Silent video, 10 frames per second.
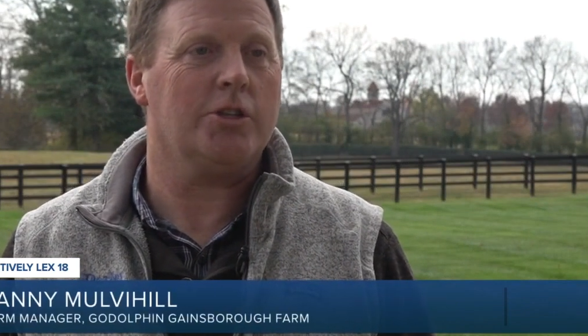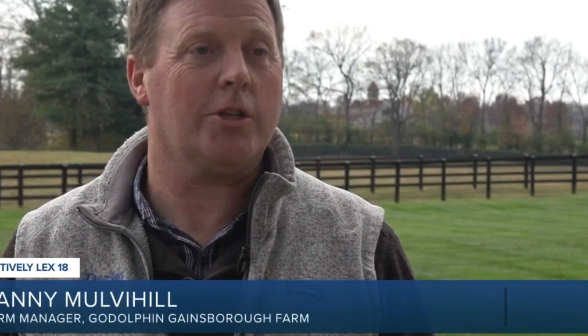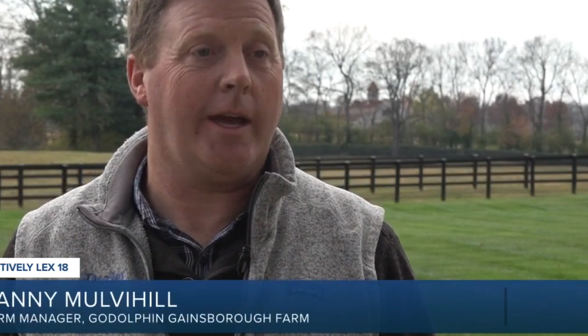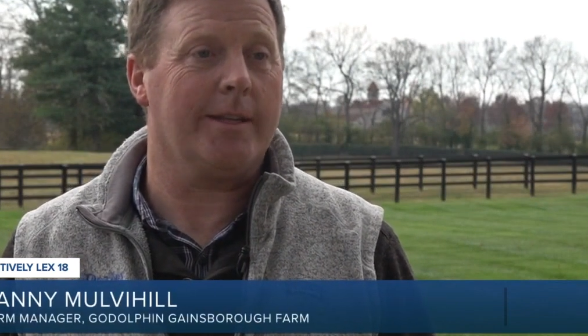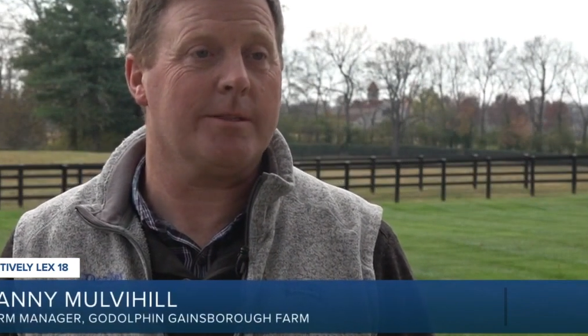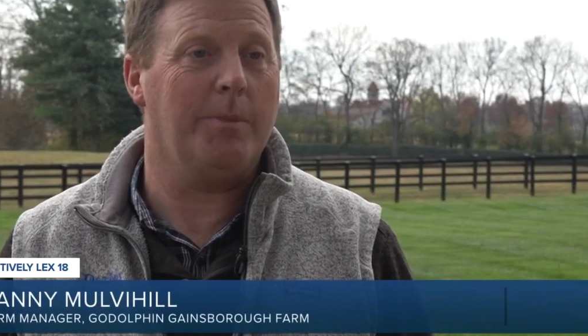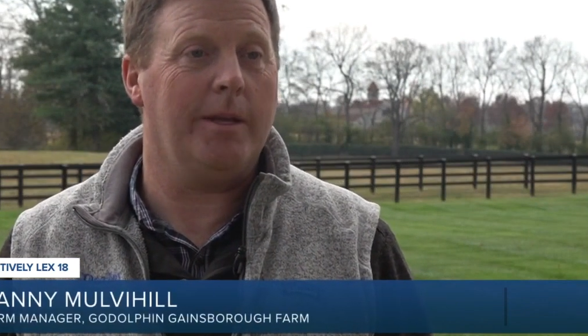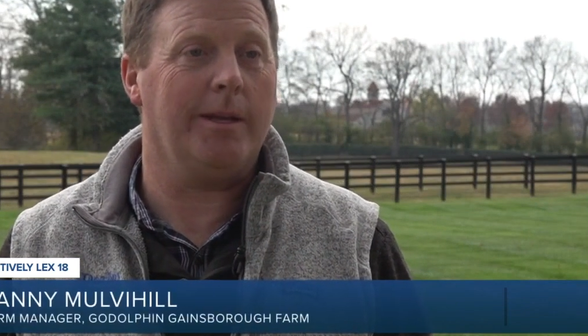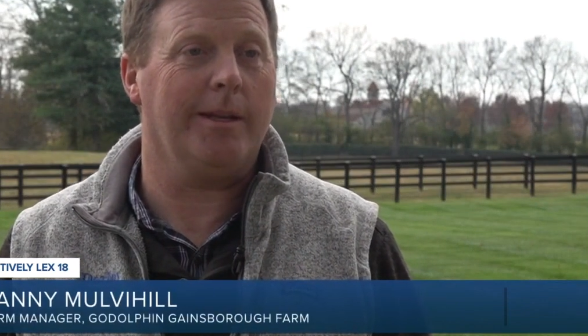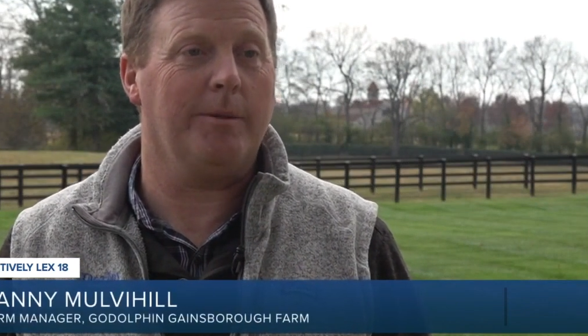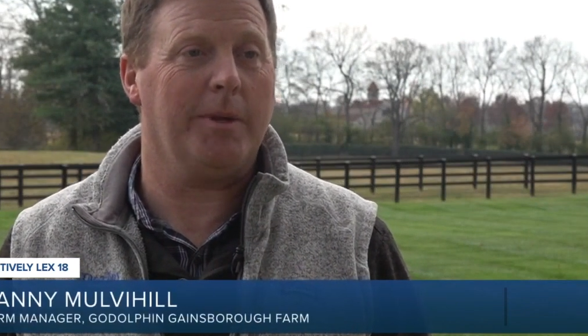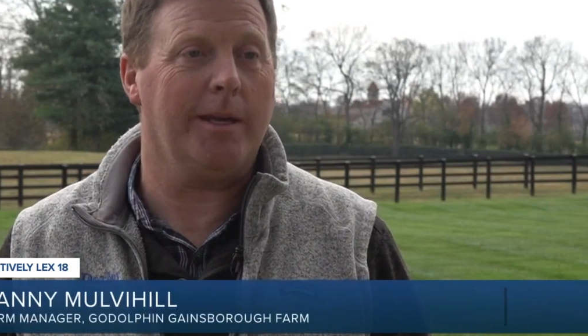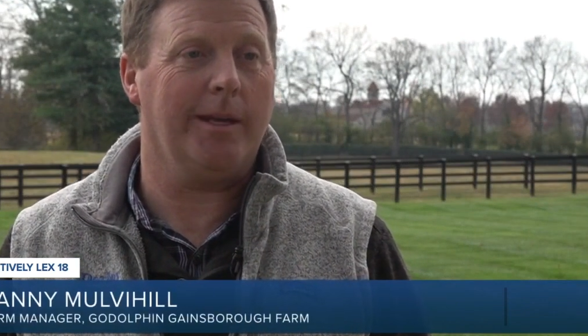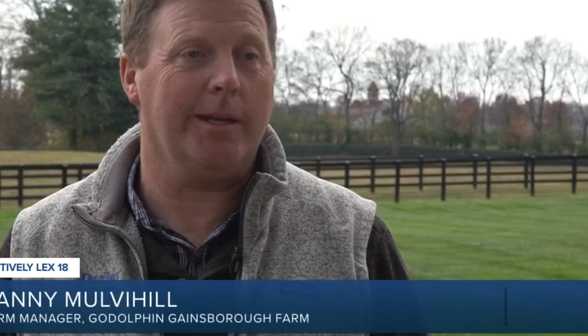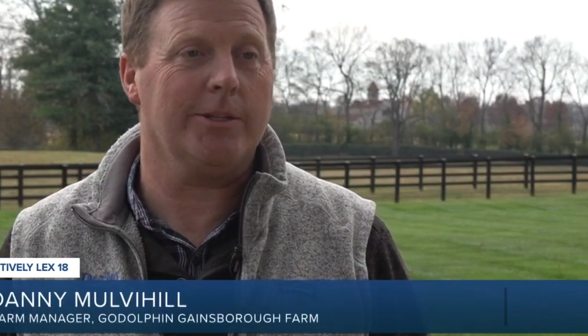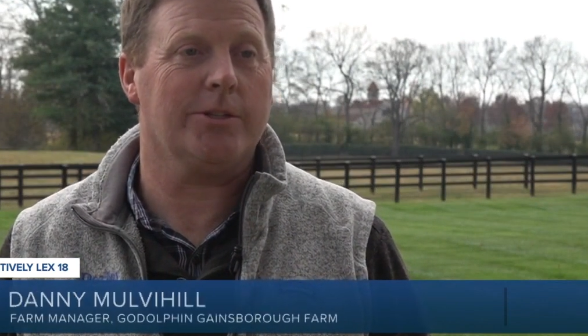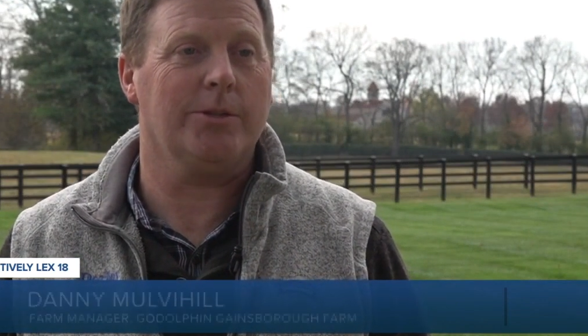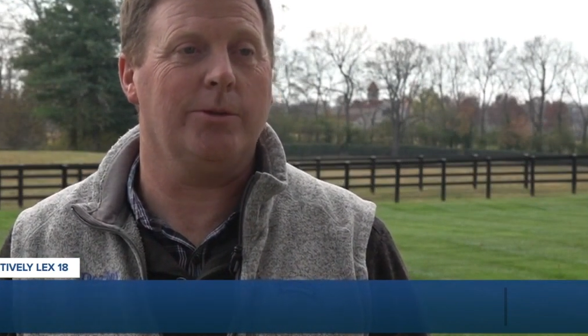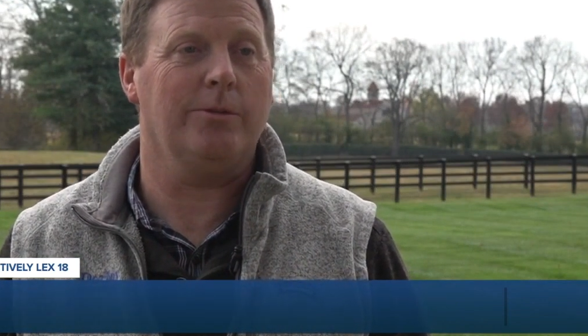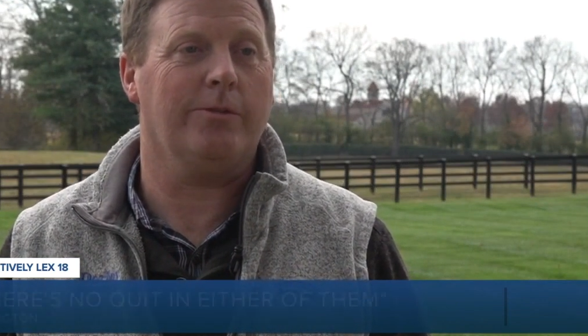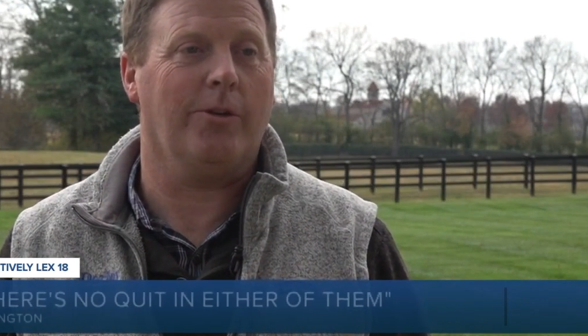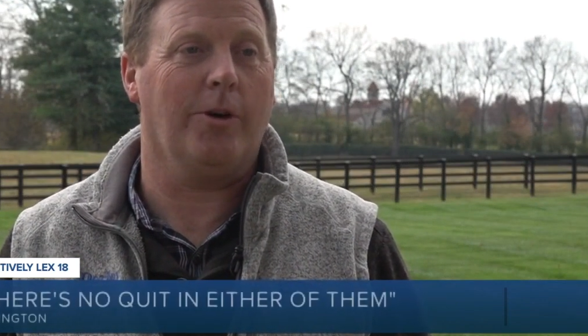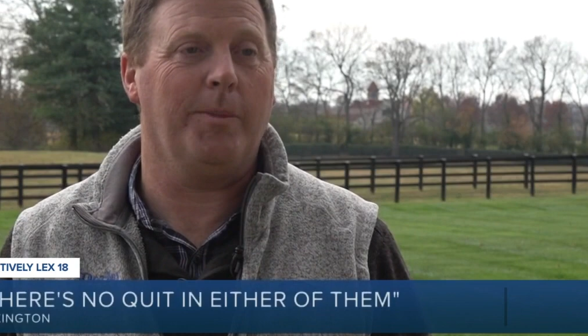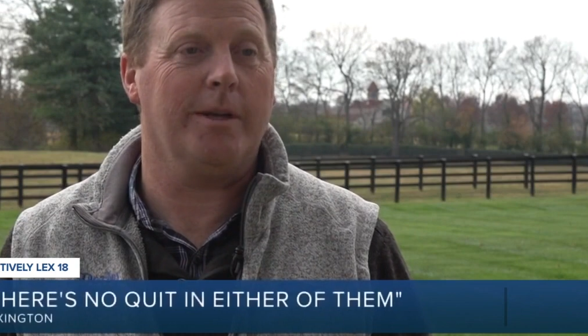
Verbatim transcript: chance meeting in the beginning to form